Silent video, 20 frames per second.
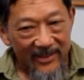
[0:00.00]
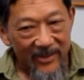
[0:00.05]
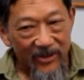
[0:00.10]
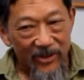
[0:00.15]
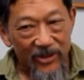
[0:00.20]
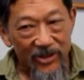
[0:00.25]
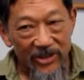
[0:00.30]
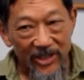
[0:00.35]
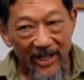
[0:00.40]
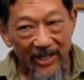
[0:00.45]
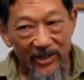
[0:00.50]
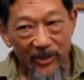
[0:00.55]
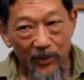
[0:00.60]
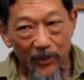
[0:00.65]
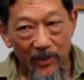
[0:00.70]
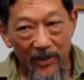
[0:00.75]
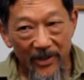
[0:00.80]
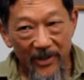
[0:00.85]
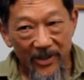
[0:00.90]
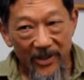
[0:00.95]
There's
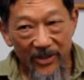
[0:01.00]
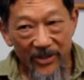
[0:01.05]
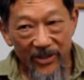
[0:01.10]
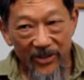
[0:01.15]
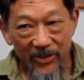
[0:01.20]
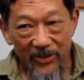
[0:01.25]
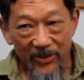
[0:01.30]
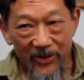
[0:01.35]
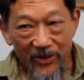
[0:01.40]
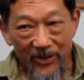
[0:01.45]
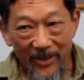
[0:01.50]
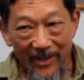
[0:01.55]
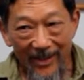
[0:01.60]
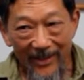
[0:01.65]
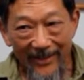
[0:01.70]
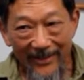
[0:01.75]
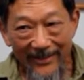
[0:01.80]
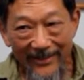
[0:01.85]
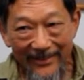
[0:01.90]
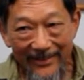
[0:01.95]
sagebrush, there's a lot
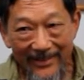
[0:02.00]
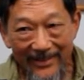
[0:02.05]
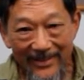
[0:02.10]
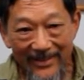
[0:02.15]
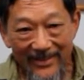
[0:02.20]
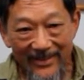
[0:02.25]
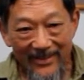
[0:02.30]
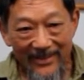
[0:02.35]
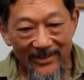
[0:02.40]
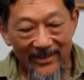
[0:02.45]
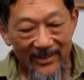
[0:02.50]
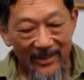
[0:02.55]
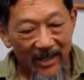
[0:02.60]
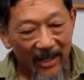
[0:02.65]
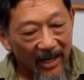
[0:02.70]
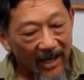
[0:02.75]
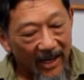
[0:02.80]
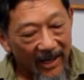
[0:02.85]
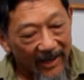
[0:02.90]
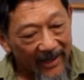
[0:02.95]
of dust, it's
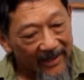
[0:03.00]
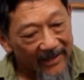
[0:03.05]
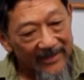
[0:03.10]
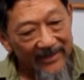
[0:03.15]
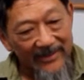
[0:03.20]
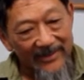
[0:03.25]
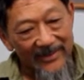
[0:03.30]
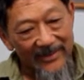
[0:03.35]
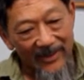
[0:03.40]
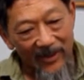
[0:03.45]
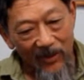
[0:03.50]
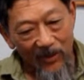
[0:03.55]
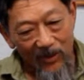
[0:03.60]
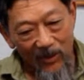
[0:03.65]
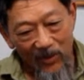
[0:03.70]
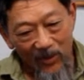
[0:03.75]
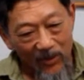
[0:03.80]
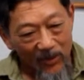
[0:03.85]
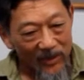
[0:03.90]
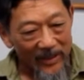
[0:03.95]
hot, it's
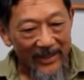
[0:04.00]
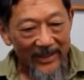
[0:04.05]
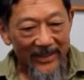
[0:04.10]
cold.